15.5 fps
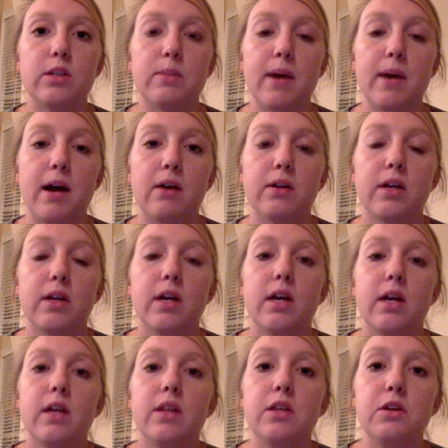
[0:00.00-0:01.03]
about
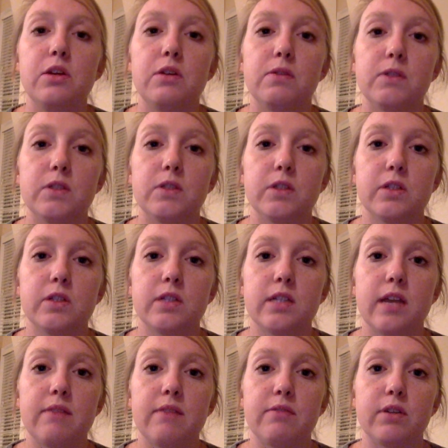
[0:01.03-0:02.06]
the universal
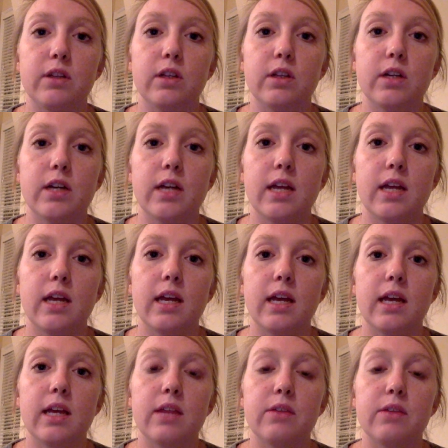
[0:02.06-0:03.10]
design for learning
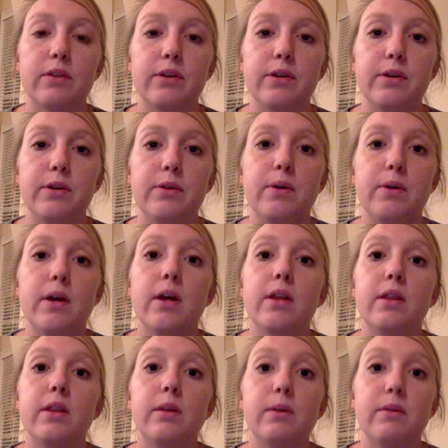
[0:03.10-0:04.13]
through
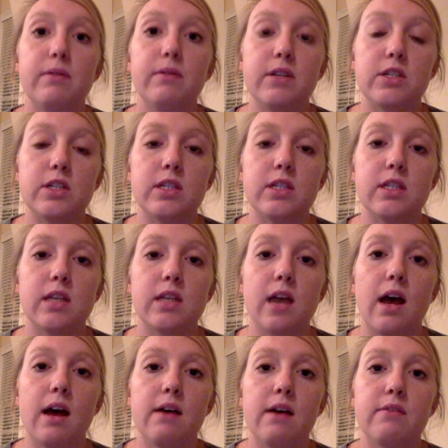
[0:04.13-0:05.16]
the revisions
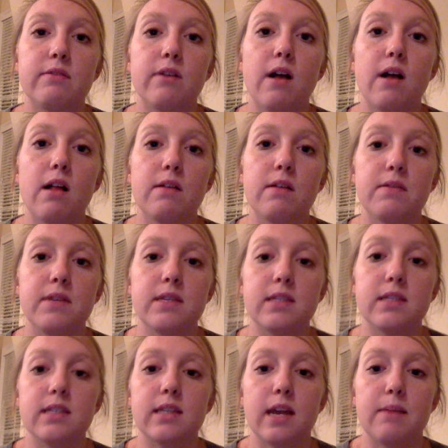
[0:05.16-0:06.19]
of all of these
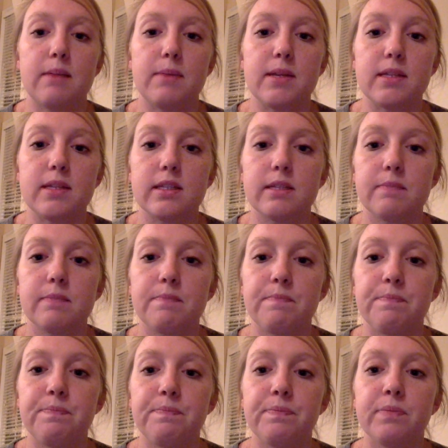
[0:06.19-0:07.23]
assignments.
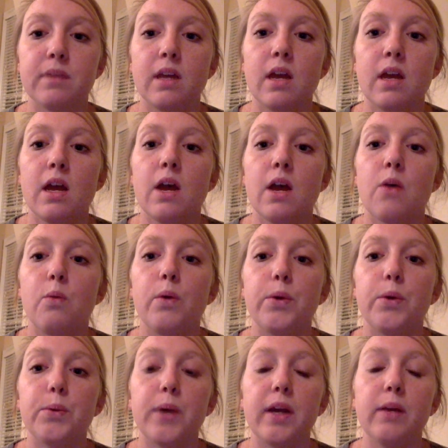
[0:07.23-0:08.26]

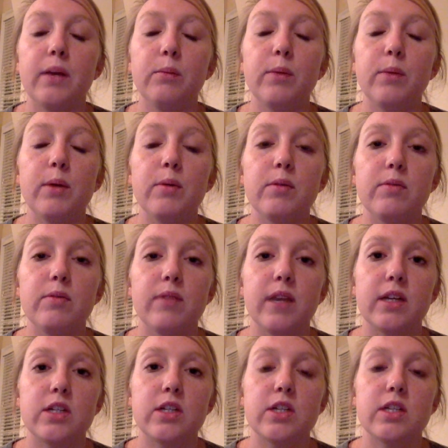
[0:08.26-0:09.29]
When writing my
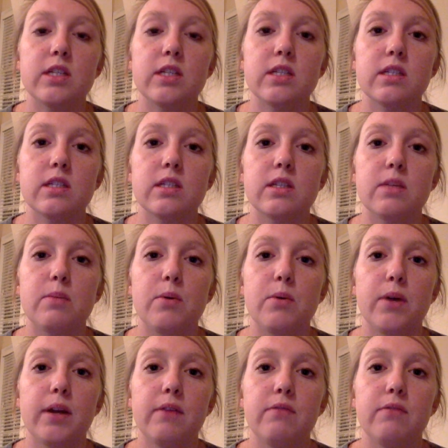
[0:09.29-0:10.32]
reflections, the
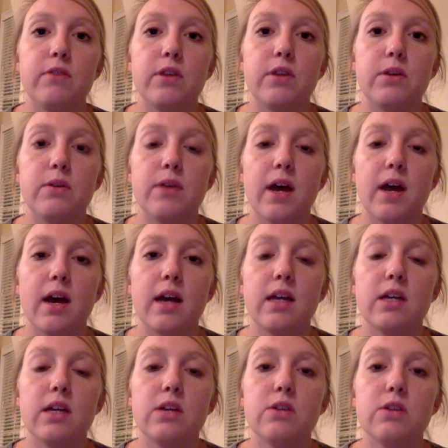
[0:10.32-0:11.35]
point of view that
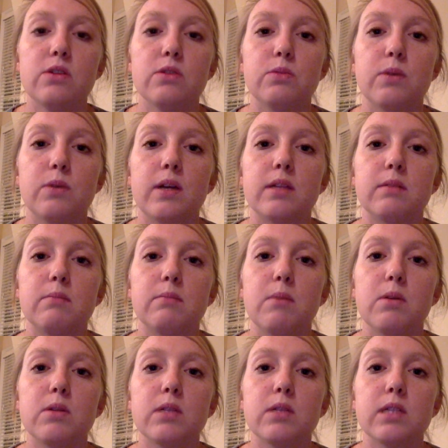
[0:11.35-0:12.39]
I used was
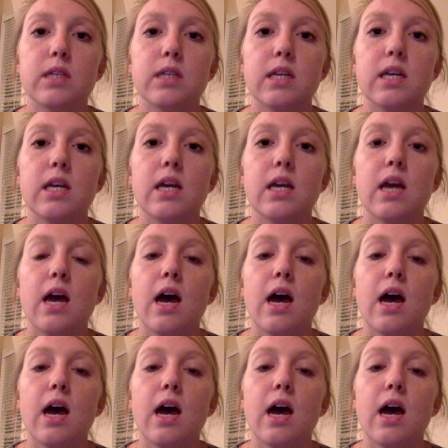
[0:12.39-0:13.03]
mostly